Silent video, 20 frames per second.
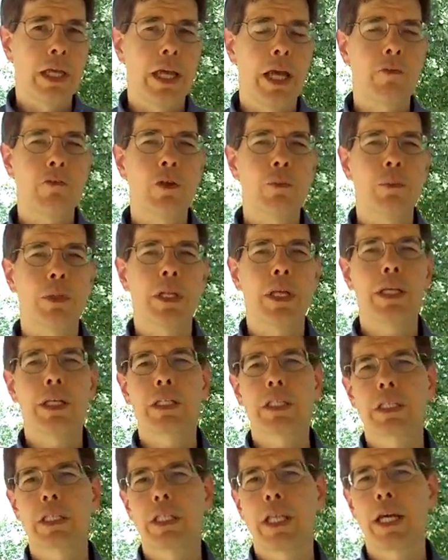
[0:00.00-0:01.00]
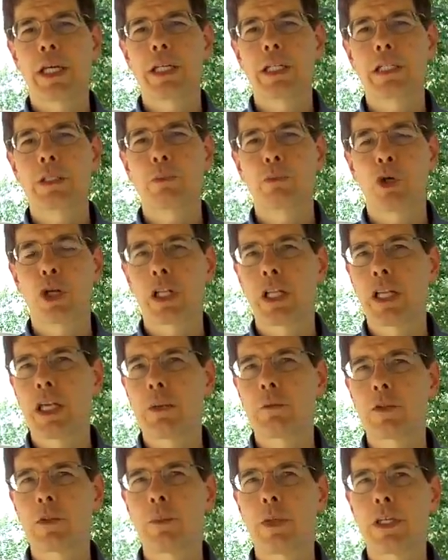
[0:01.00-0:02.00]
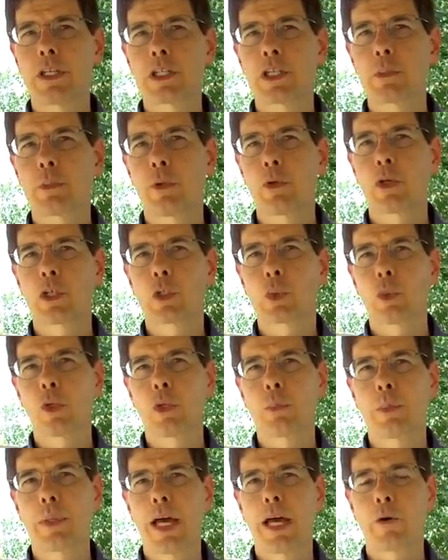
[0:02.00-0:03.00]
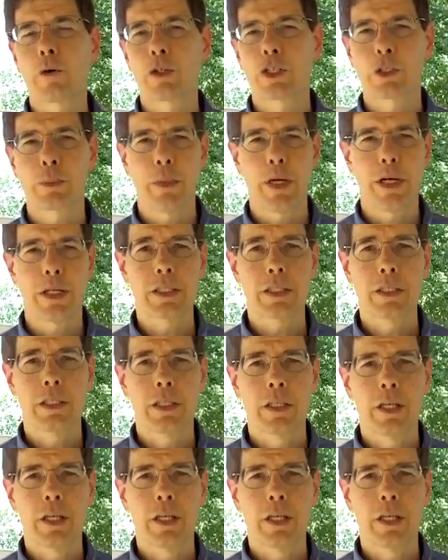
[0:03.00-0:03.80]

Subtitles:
Every place that is proclaimed to be a spiritual power spot